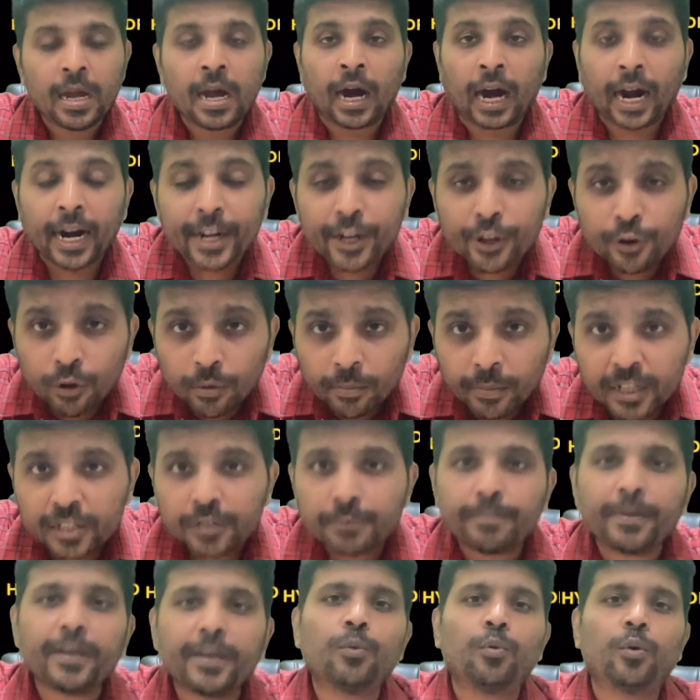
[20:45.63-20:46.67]
And you
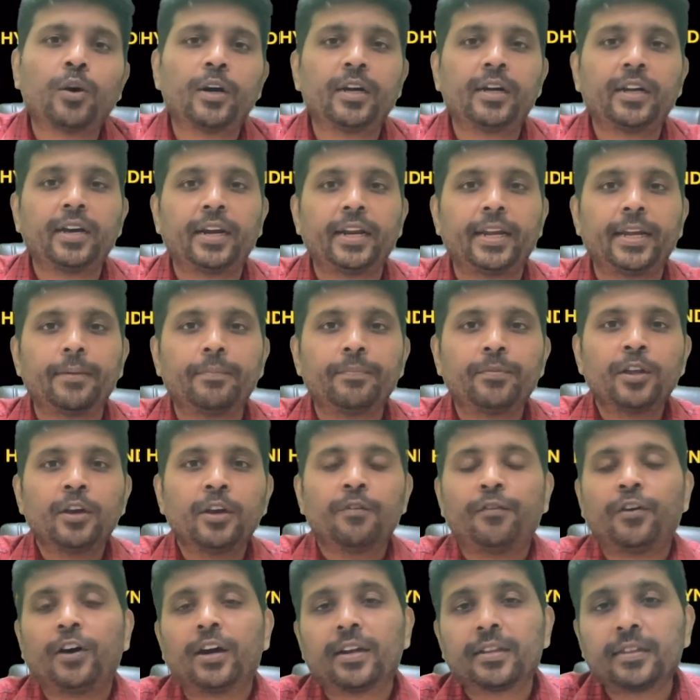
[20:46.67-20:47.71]
must be wondering,
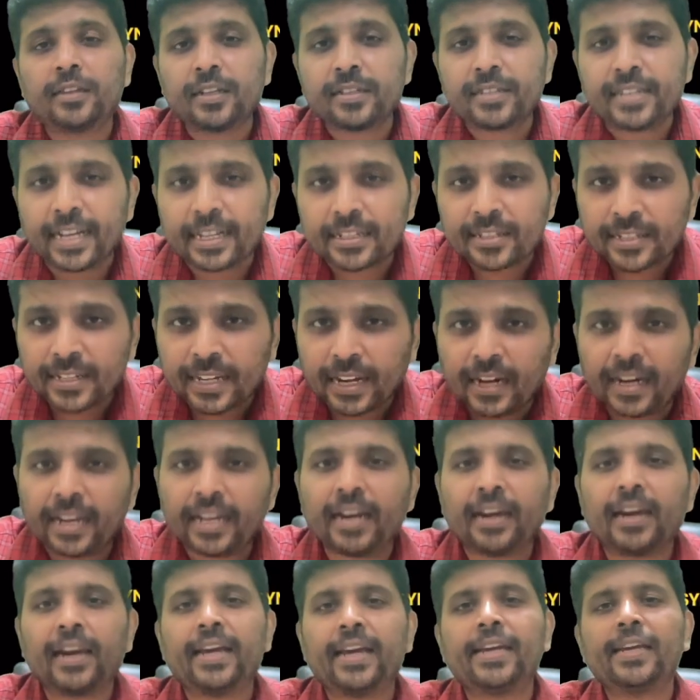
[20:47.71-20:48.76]
for this
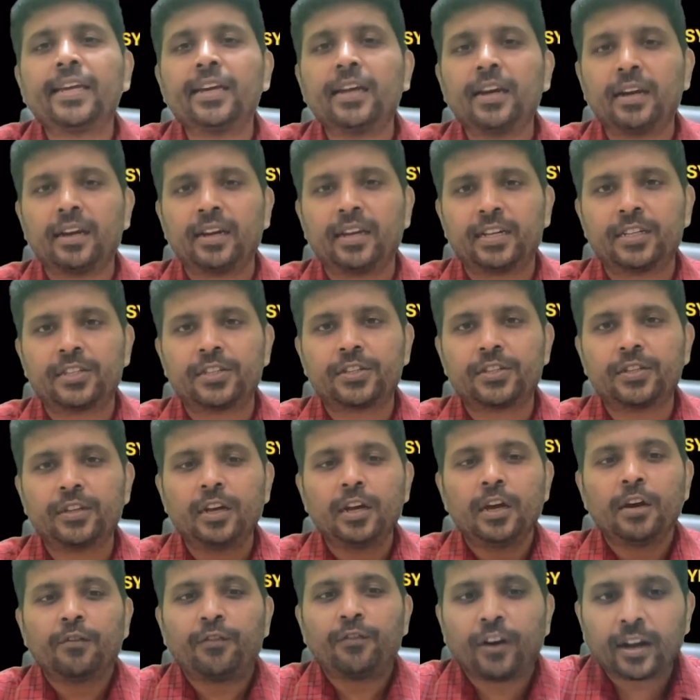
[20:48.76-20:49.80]
SLE like illness,
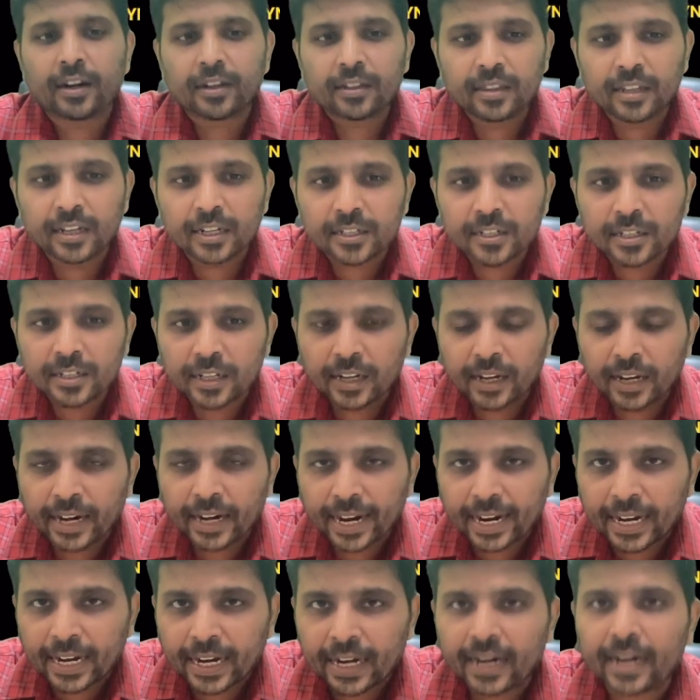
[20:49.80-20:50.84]
for this
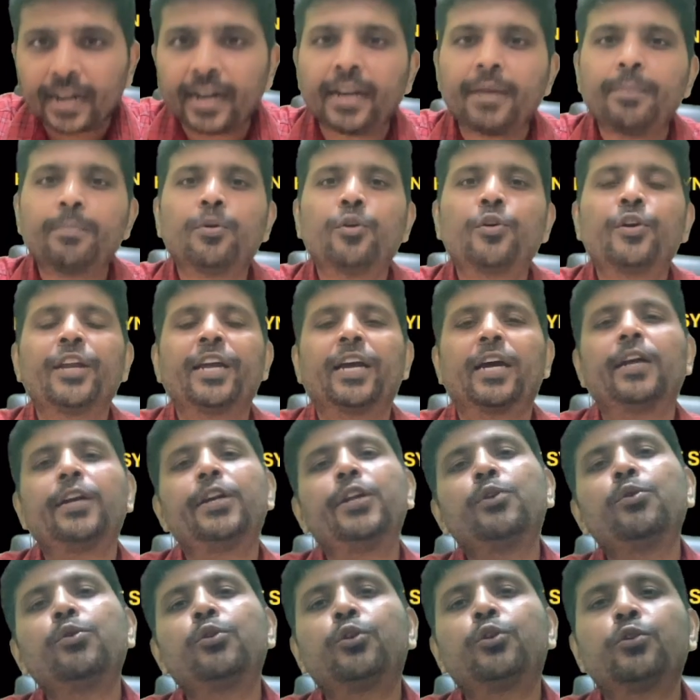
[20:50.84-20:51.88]
recurrent pneumonia
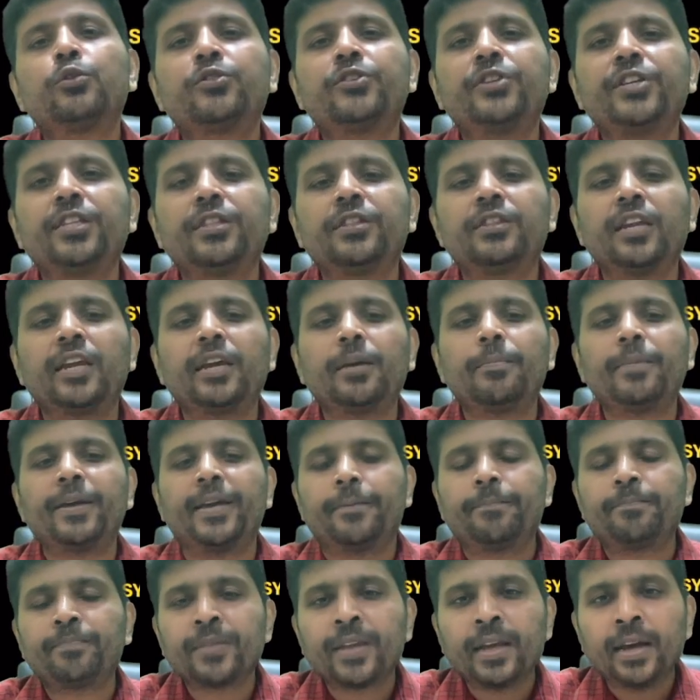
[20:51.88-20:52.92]
due to
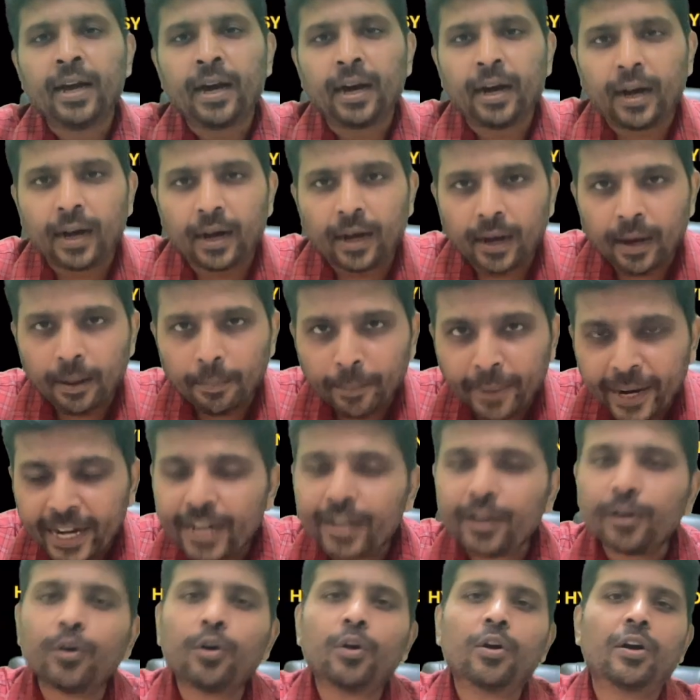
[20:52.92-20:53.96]
C3b,
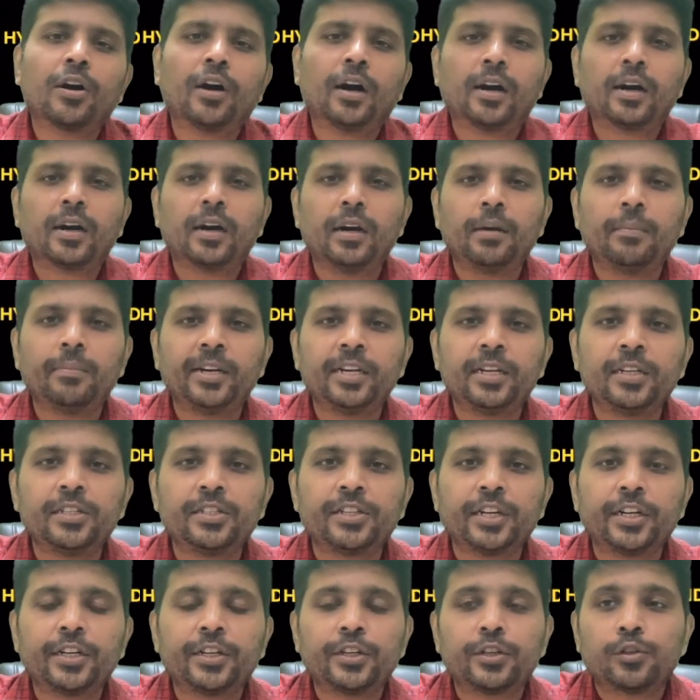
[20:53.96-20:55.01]
meningococcal
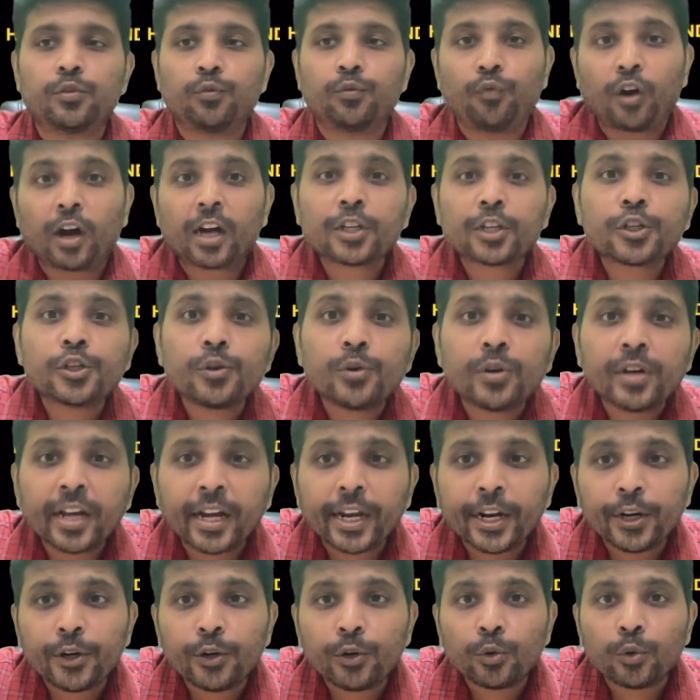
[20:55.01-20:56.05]
meningitis, what should
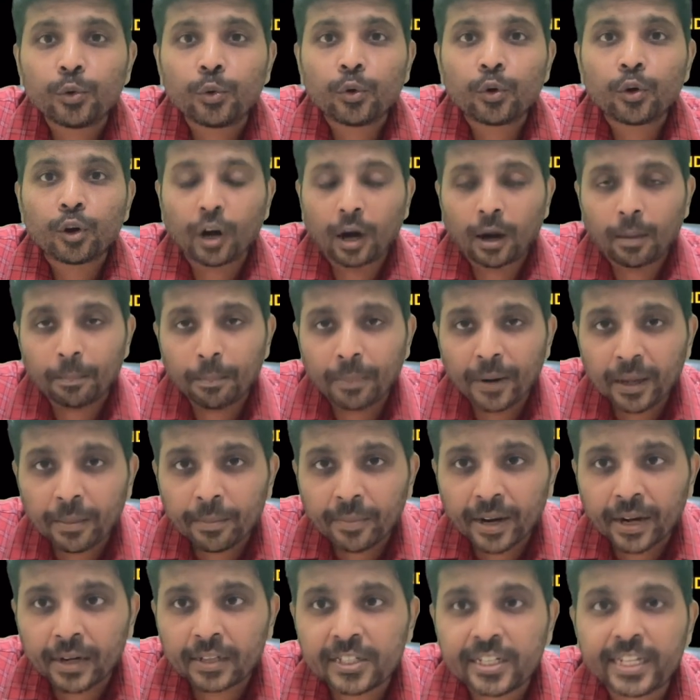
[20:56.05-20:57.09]
I do?
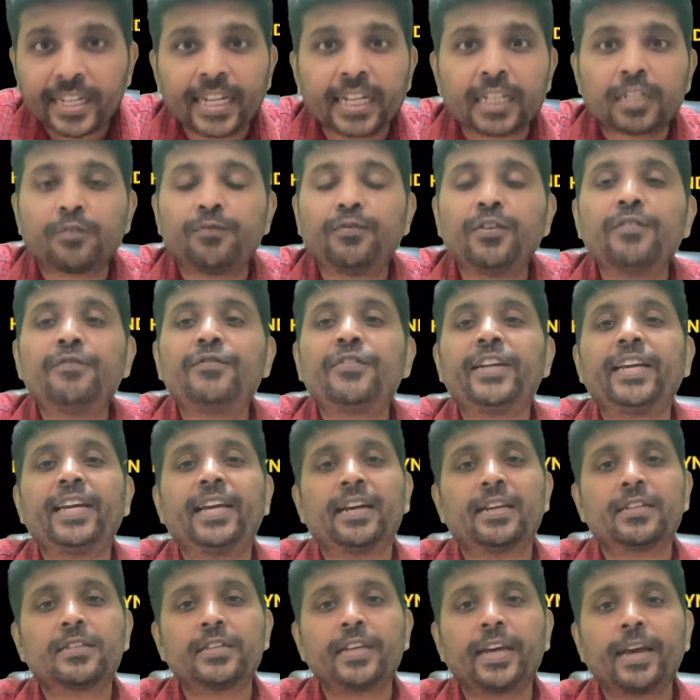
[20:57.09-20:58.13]
Complement CH50
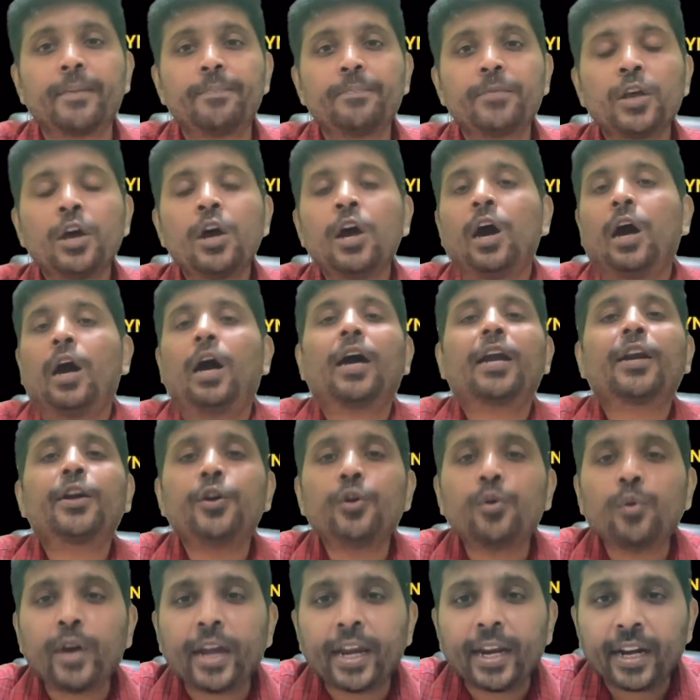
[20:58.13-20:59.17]
assay, or
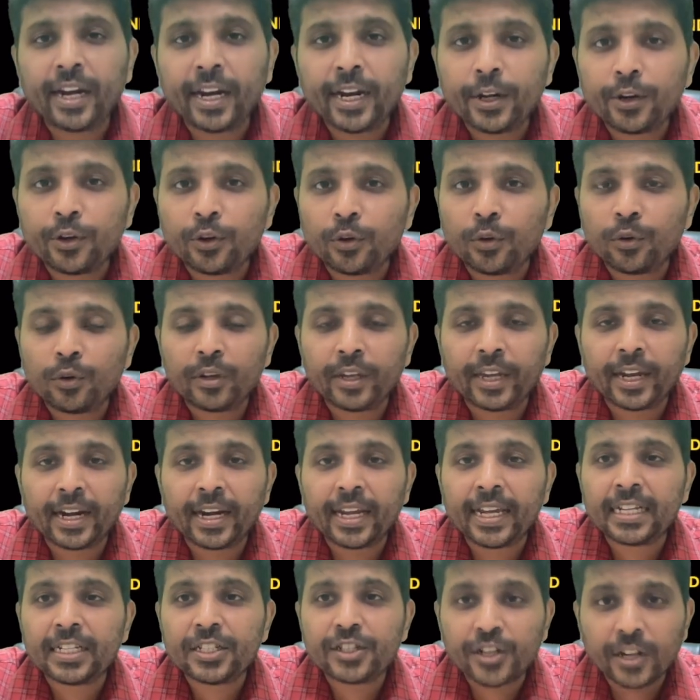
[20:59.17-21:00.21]
do I need to
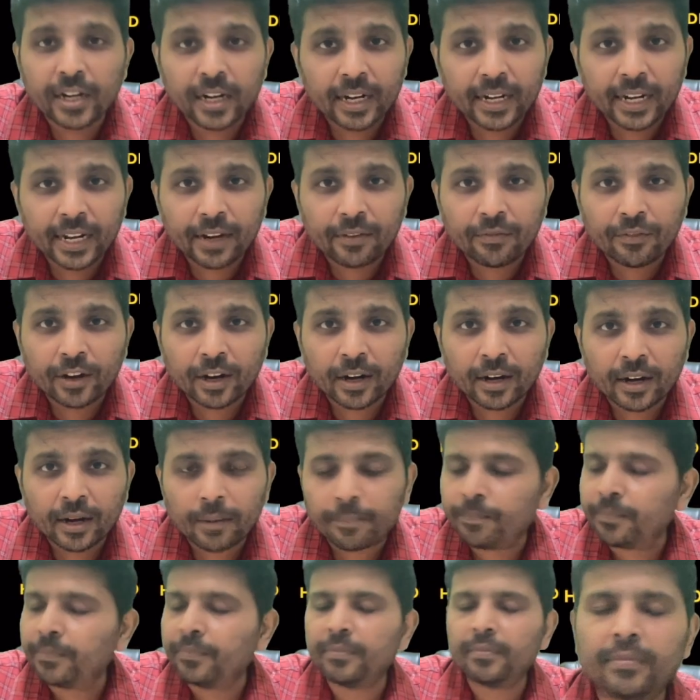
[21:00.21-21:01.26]
any genetic
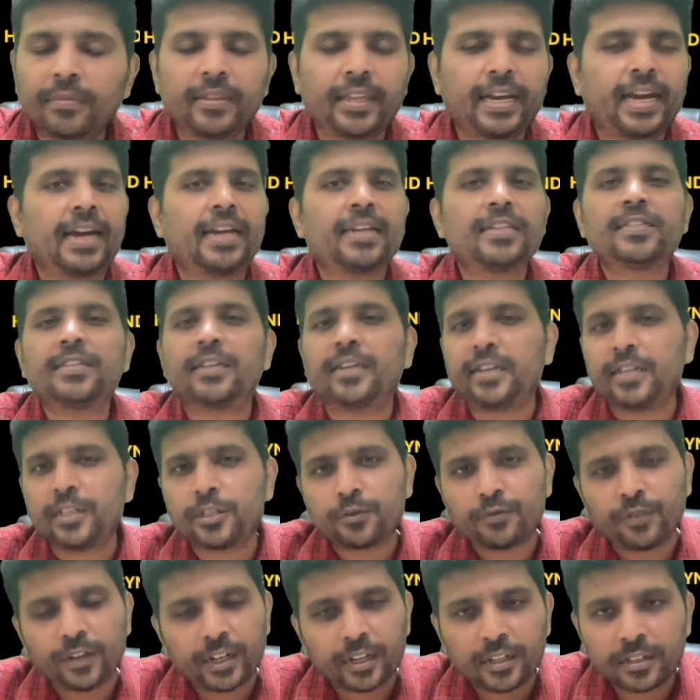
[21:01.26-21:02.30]
workup? The answer is
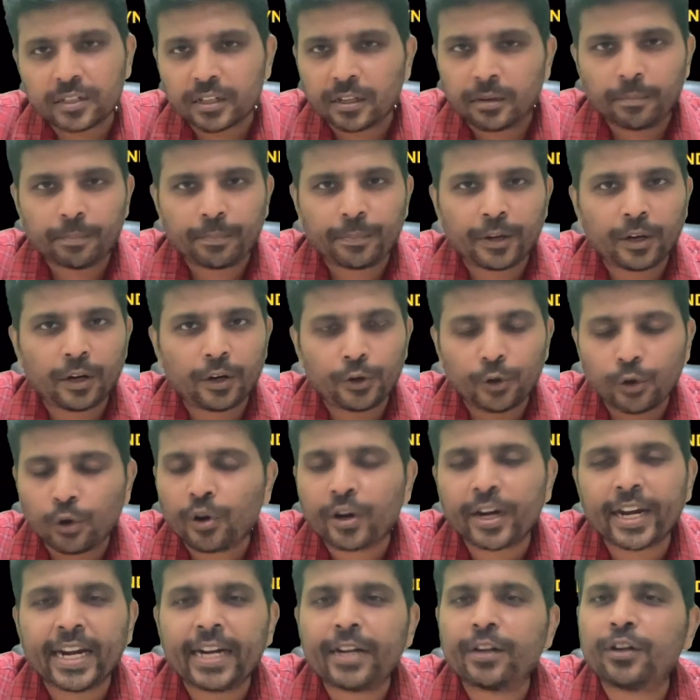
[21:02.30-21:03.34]
very simple. No
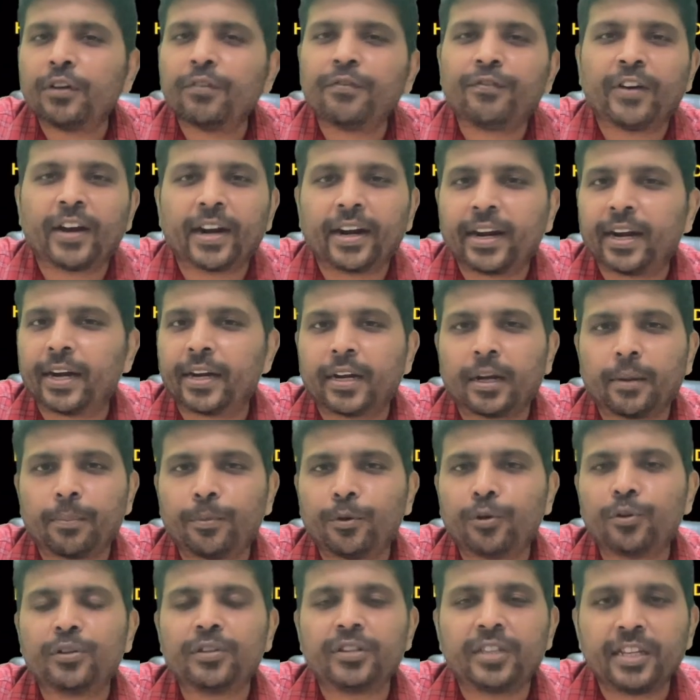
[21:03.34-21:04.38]
need to forget
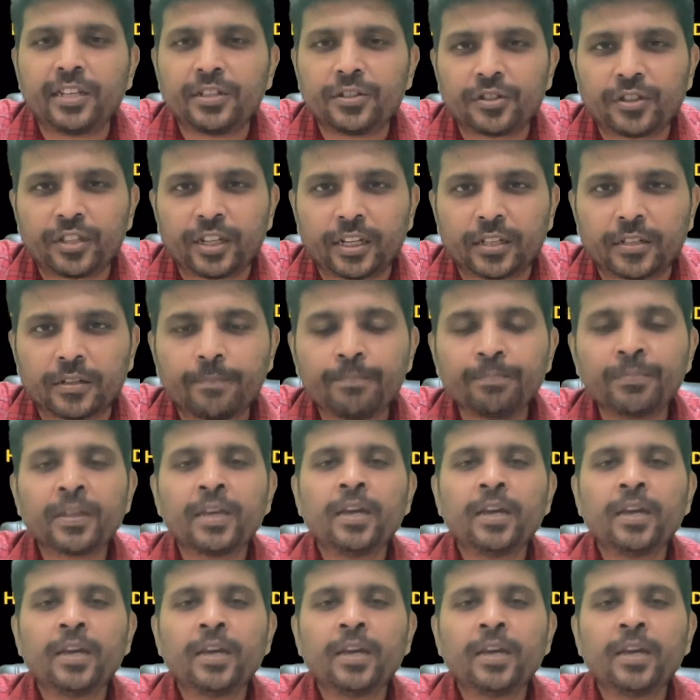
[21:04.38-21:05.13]
about these things.